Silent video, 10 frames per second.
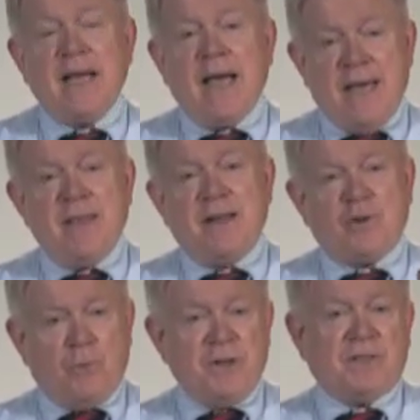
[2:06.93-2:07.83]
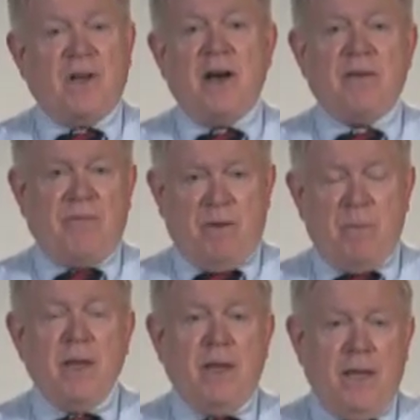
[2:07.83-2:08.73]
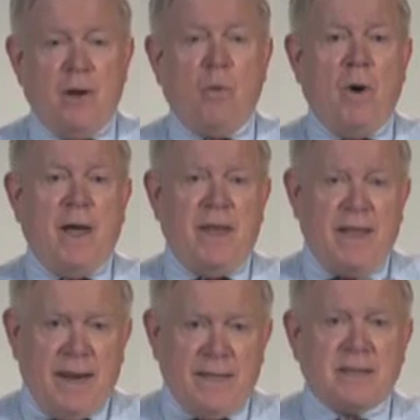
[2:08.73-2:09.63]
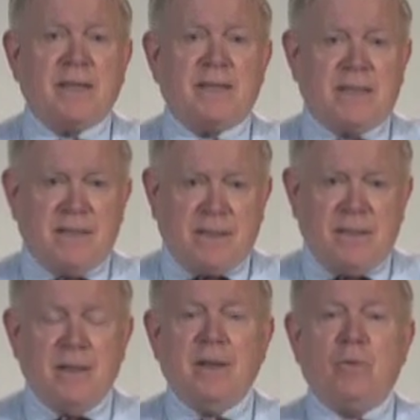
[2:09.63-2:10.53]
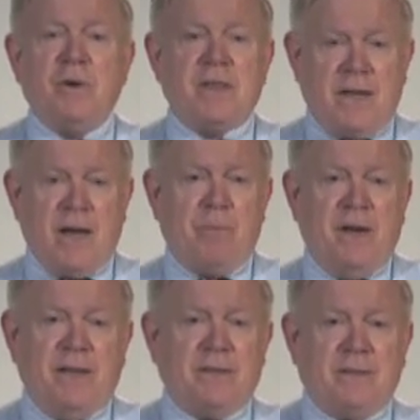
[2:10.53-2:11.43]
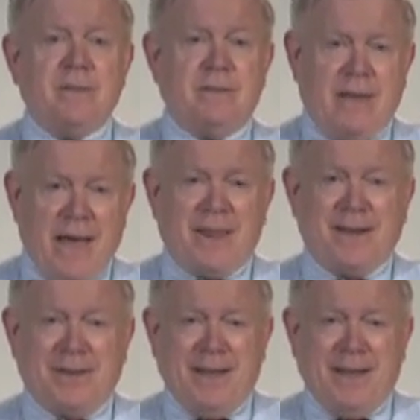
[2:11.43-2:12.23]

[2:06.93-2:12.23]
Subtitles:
and then to resolve them in a way that is consistent with the company's ethical